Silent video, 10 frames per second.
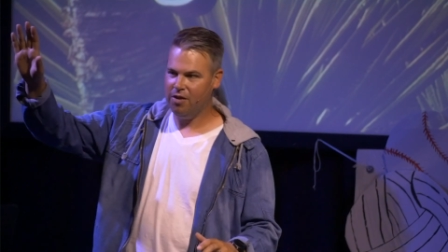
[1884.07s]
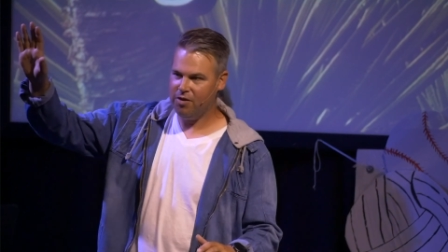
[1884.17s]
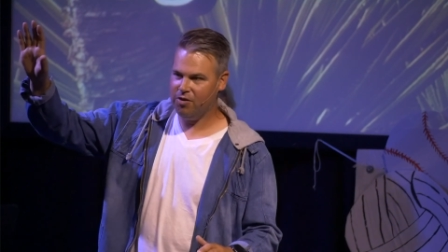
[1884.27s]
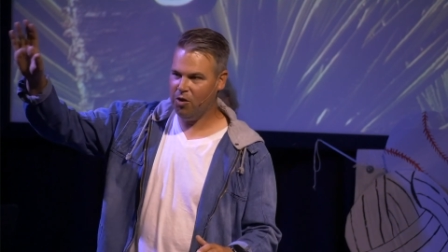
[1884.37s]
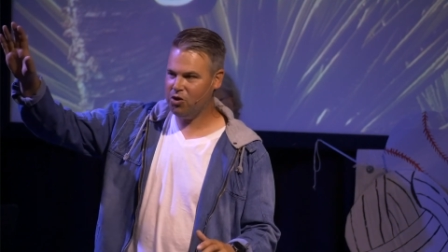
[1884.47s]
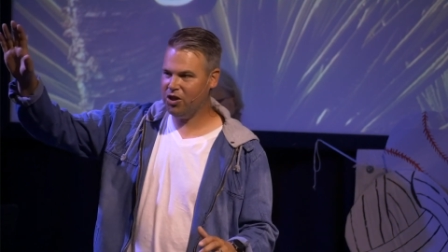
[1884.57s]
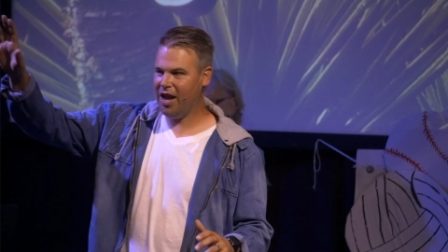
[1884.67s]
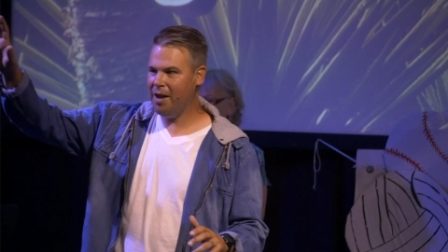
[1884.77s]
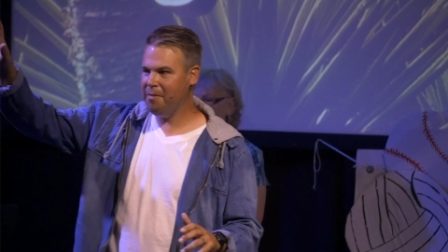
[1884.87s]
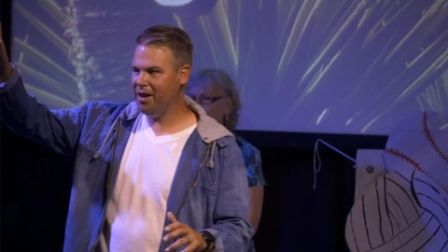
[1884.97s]
There's no
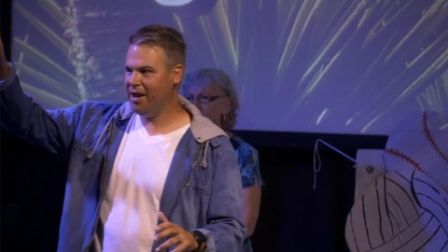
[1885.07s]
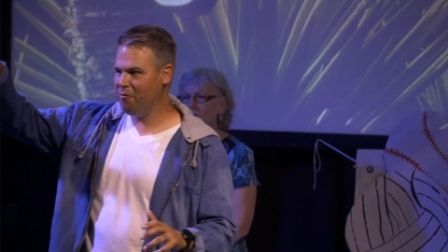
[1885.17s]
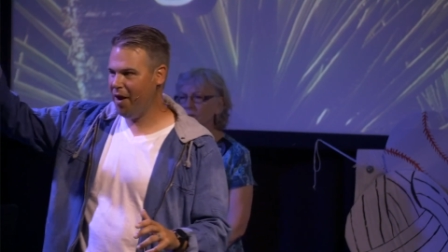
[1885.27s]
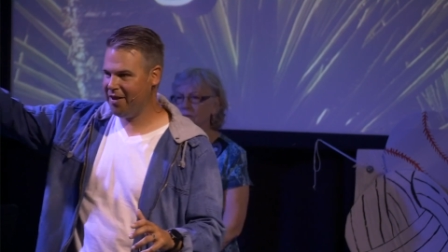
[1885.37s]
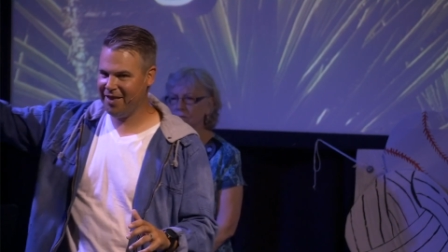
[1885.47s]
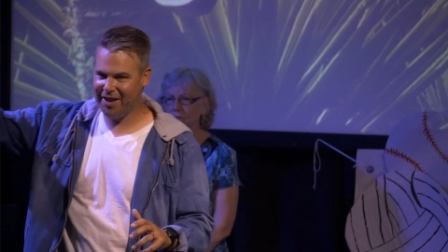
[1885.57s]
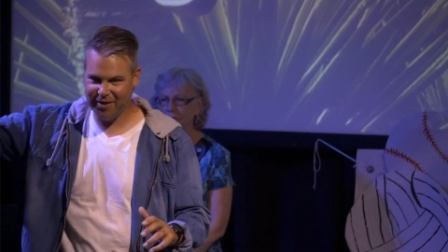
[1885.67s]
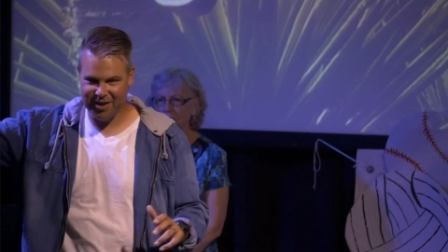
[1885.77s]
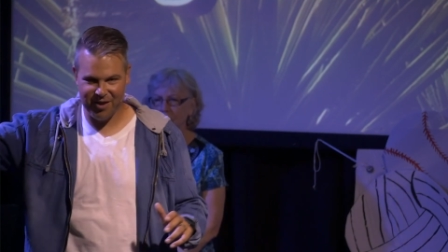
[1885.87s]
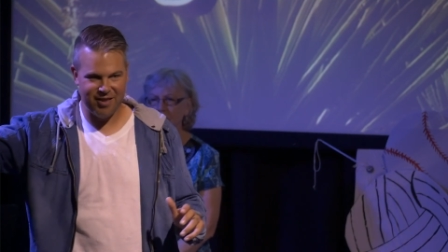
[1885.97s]
shame in wrestling
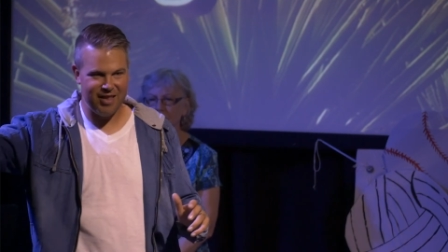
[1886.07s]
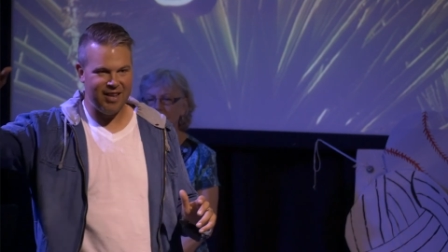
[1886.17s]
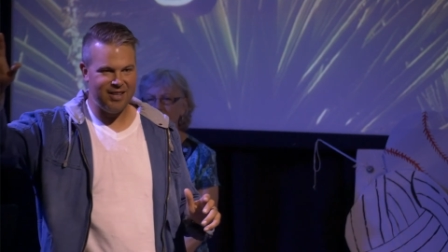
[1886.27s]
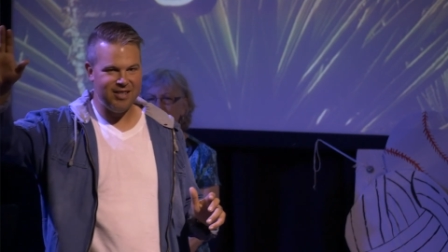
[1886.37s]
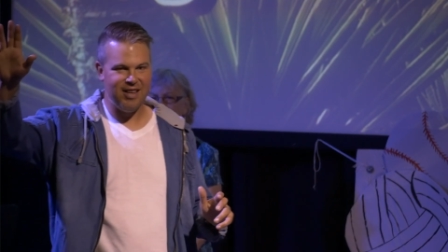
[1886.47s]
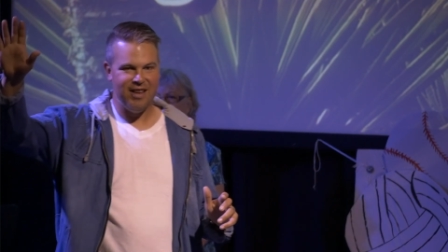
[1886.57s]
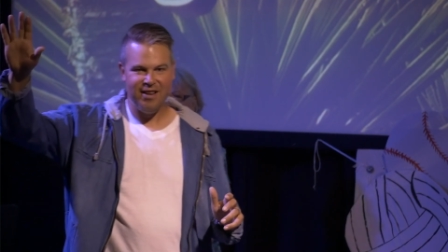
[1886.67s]
with those things.